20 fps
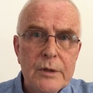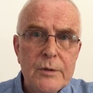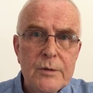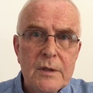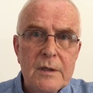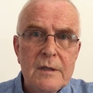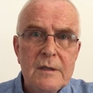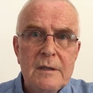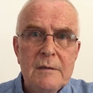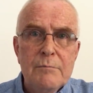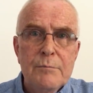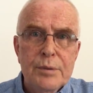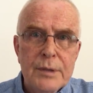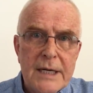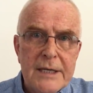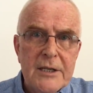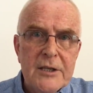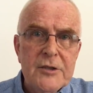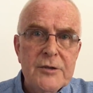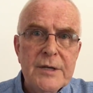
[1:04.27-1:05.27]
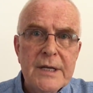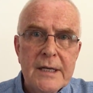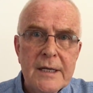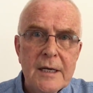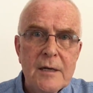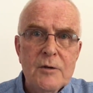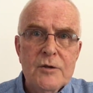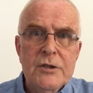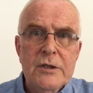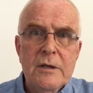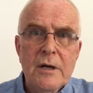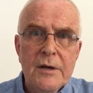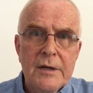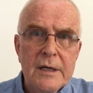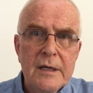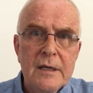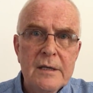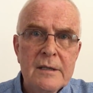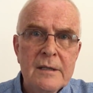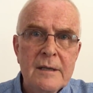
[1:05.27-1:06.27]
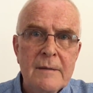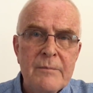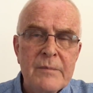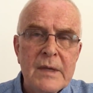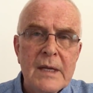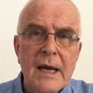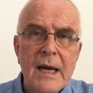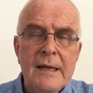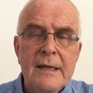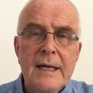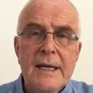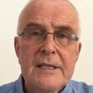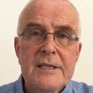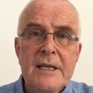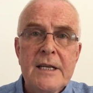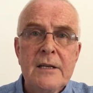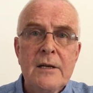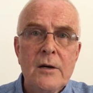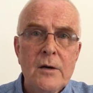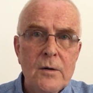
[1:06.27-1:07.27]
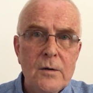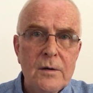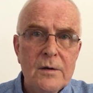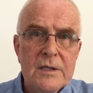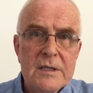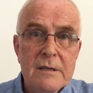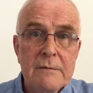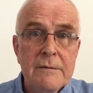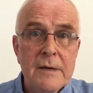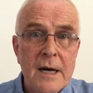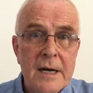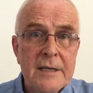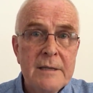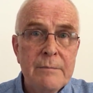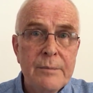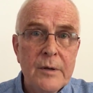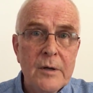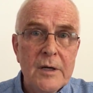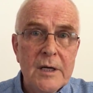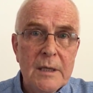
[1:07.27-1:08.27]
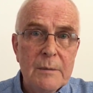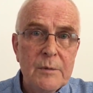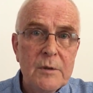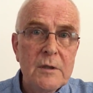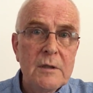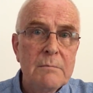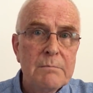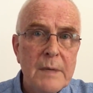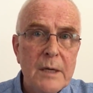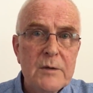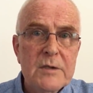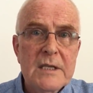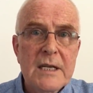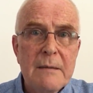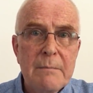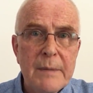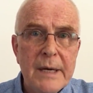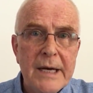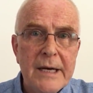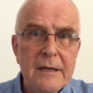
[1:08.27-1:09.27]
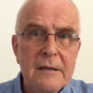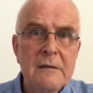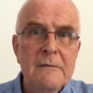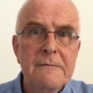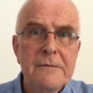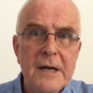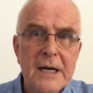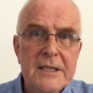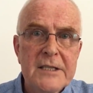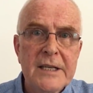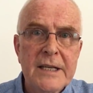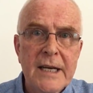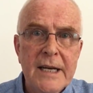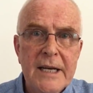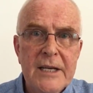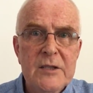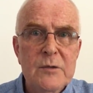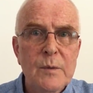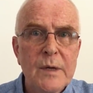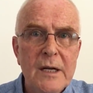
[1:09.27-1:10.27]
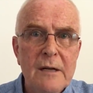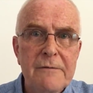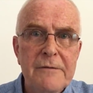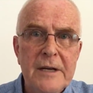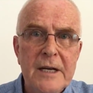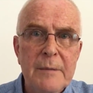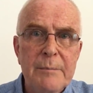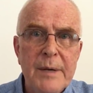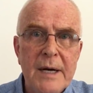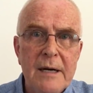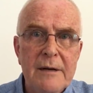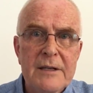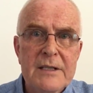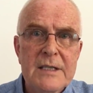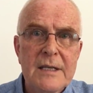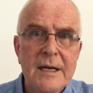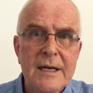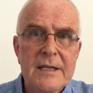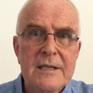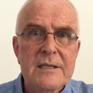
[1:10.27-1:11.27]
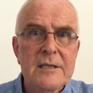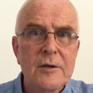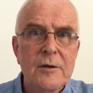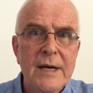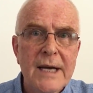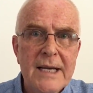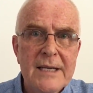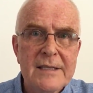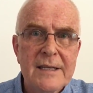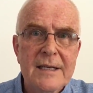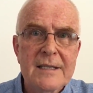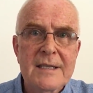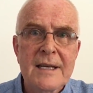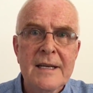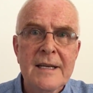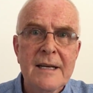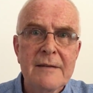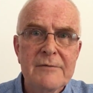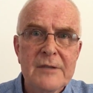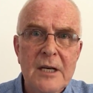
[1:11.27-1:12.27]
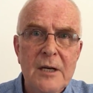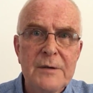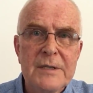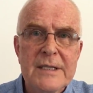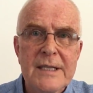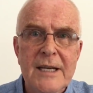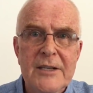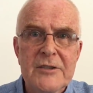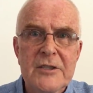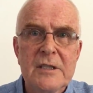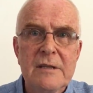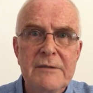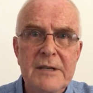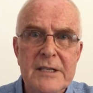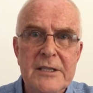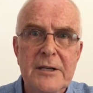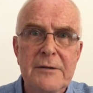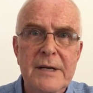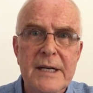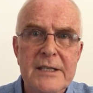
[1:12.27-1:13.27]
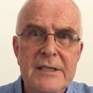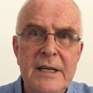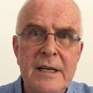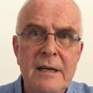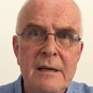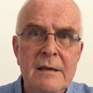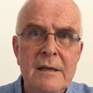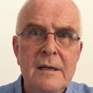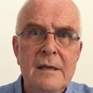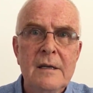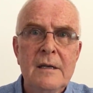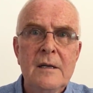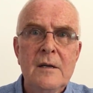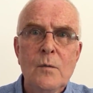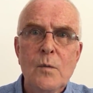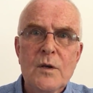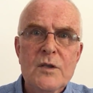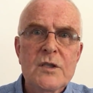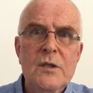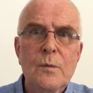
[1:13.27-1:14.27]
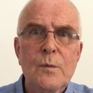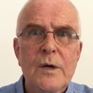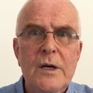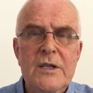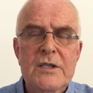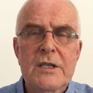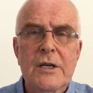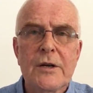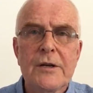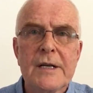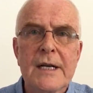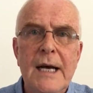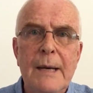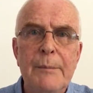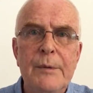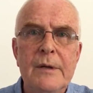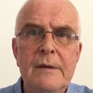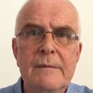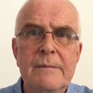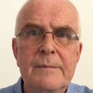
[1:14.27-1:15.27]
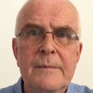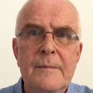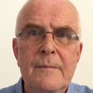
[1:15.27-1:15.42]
brutal, predatory culture on earth and let in hordes of unemployable, mostly male, fighting-age welfare parasites who hate us and have no intention of integrating. What's the worst that could happen?